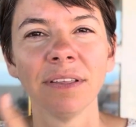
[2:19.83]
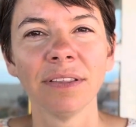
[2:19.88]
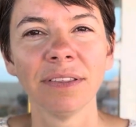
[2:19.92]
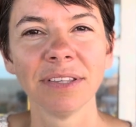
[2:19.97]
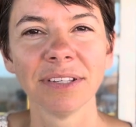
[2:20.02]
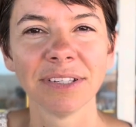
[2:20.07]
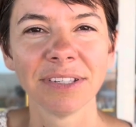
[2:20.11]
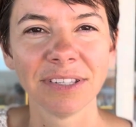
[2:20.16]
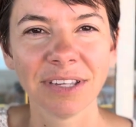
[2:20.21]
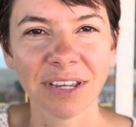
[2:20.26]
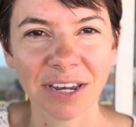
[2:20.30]
The
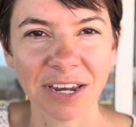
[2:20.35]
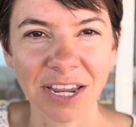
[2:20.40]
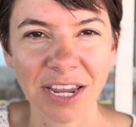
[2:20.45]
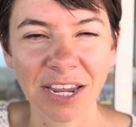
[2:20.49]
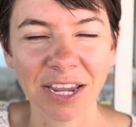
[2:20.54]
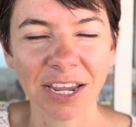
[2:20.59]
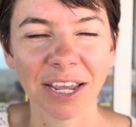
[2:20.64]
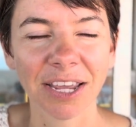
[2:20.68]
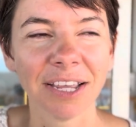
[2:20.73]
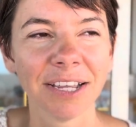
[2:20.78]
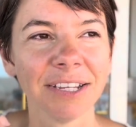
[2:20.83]

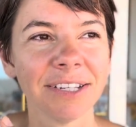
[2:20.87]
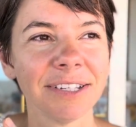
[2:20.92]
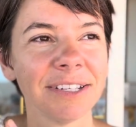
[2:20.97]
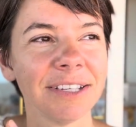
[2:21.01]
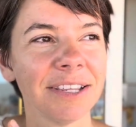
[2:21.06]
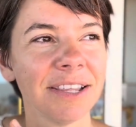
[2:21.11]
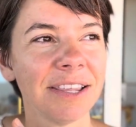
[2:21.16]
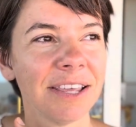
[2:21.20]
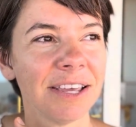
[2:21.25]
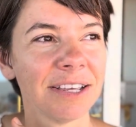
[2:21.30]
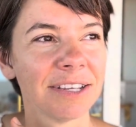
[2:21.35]
city is
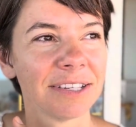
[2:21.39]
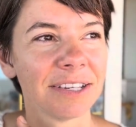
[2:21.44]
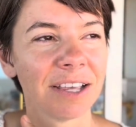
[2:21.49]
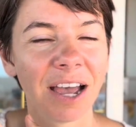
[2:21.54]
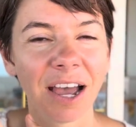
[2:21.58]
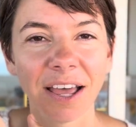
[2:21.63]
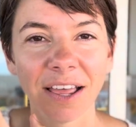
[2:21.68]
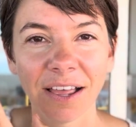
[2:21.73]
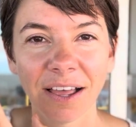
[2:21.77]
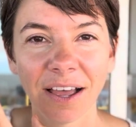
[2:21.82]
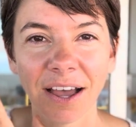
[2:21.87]
this
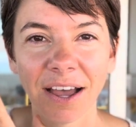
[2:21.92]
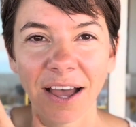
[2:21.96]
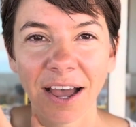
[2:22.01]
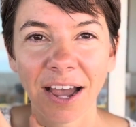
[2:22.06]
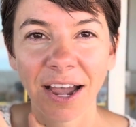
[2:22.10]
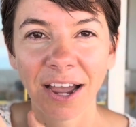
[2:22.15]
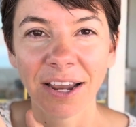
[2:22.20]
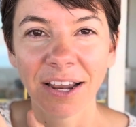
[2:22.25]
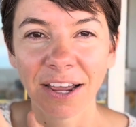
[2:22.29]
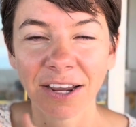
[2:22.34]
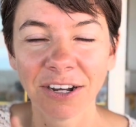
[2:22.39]

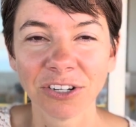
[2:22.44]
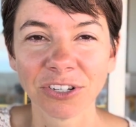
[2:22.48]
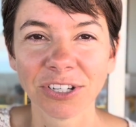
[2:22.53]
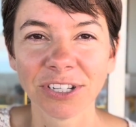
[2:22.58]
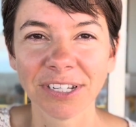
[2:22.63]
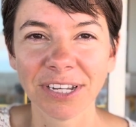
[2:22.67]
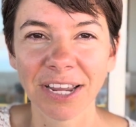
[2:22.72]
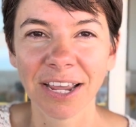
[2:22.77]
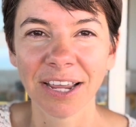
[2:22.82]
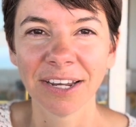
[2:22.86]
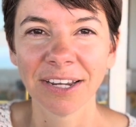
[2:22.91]

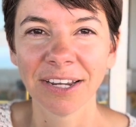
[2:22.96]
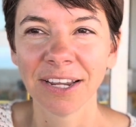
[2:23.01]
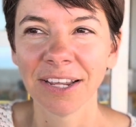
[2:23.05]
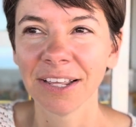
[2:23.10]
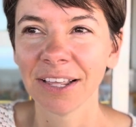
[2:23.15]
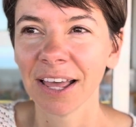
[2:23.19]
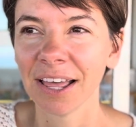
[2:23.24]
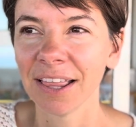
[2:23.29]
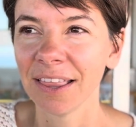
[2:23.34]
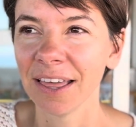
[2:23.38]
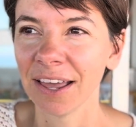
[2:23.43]

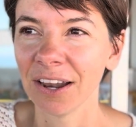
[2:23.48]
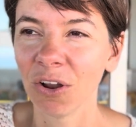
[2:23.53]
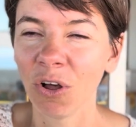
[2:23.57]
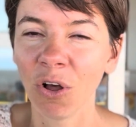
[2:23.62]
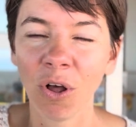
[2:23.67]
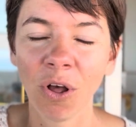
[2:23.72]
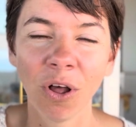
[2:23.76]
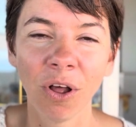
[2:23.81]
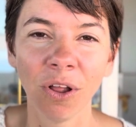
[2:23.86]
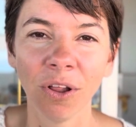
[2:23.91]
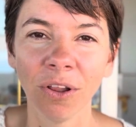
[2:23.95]
understanding that
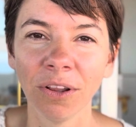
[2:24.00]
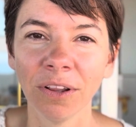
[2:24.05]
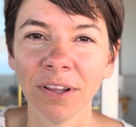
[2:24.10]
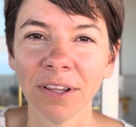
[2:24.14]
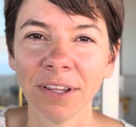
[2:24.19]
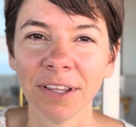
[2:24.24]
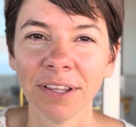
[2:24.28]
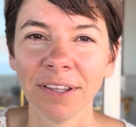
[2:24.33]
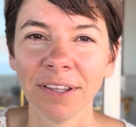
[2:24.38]
all